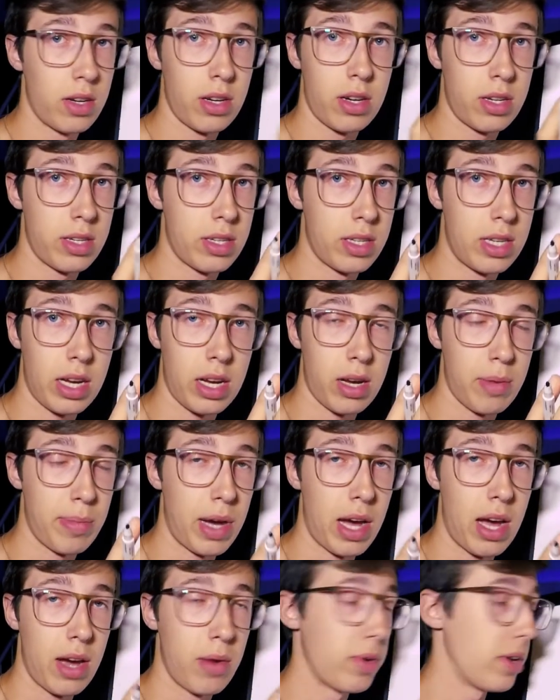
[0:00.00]
Say
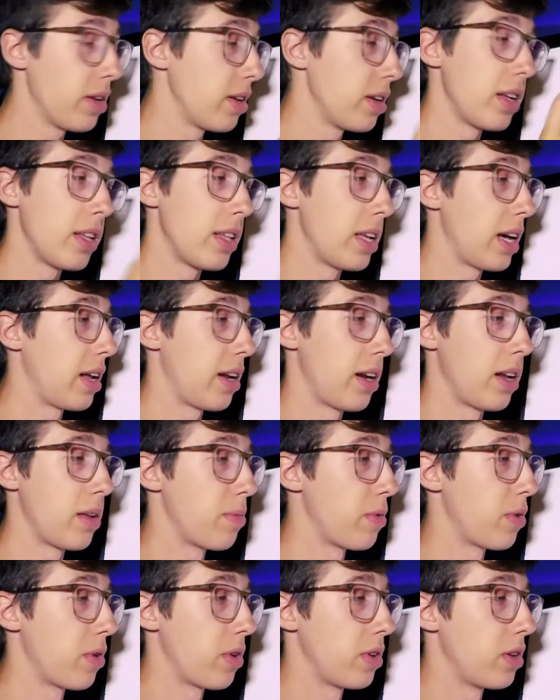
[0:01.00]
goodbye. We don't need that
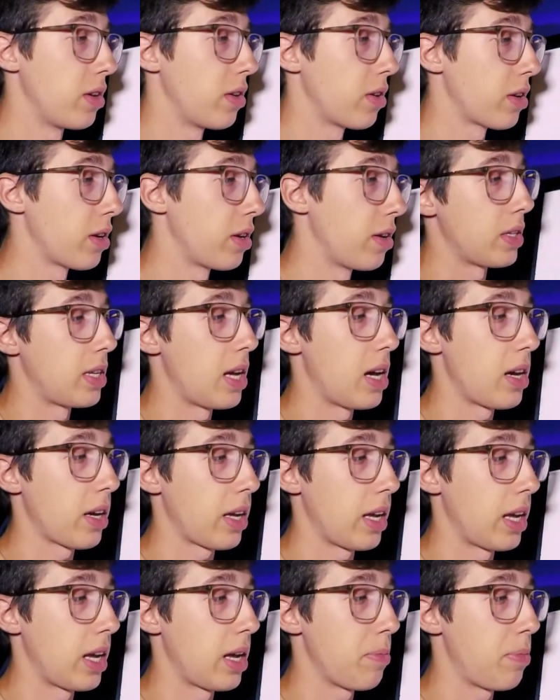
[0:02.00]
anymore. No good. Dock
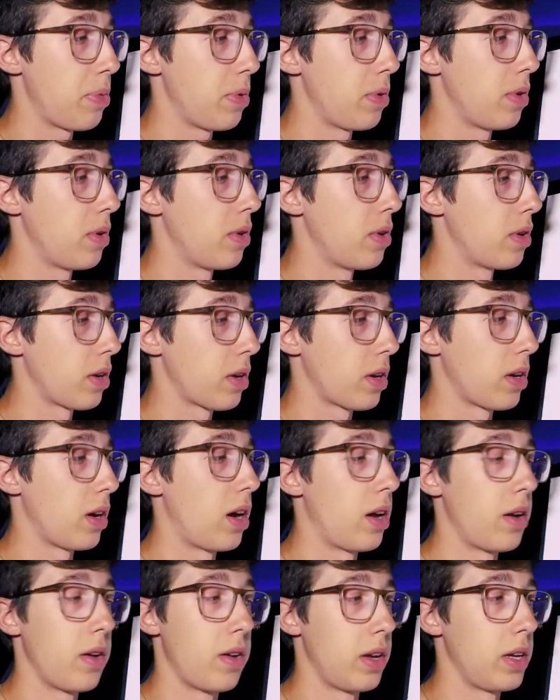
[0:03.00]
amp,
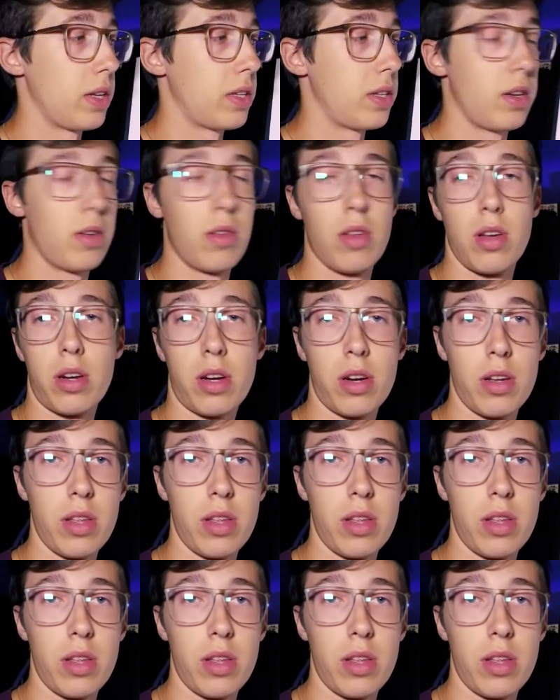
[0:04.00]
gone. It's no longer